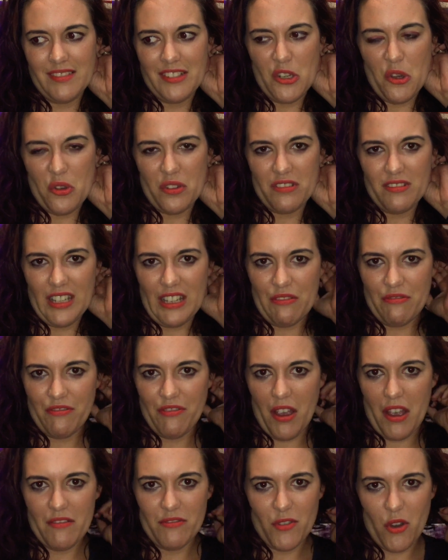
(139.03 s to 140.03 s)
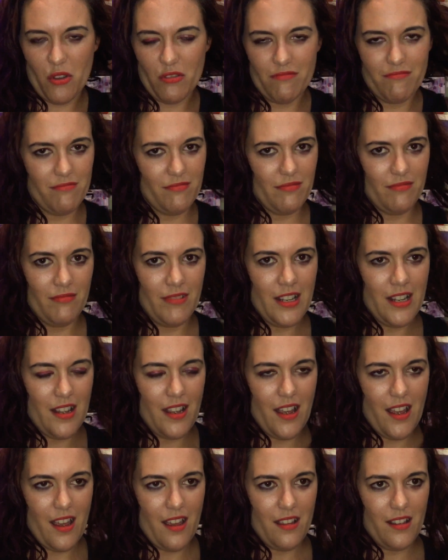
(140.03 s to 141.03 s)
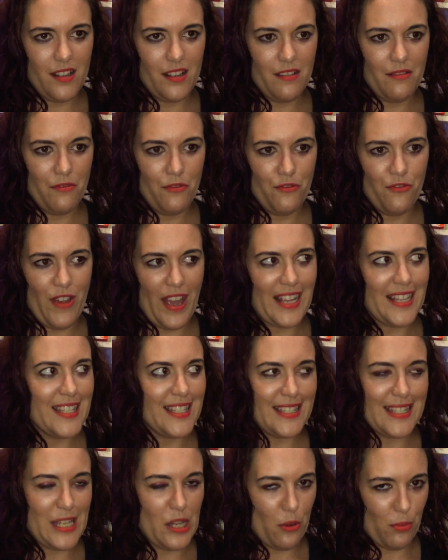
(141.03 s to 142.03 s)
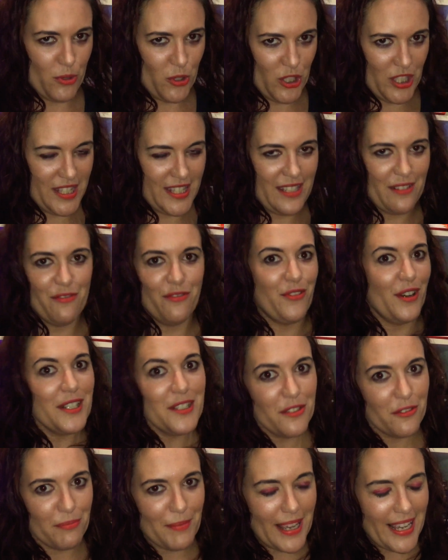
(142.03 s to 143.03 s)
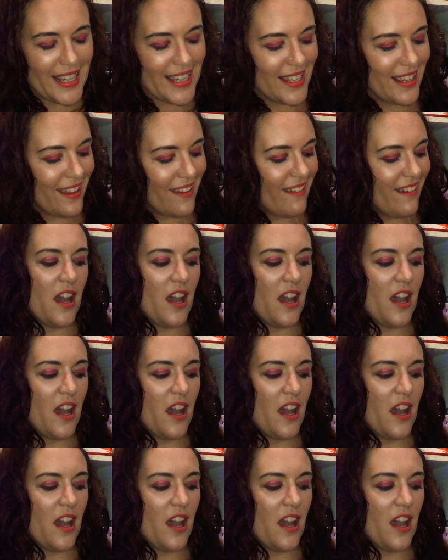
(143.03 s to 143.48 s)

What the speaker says: not if I've got fantasy options in front of me.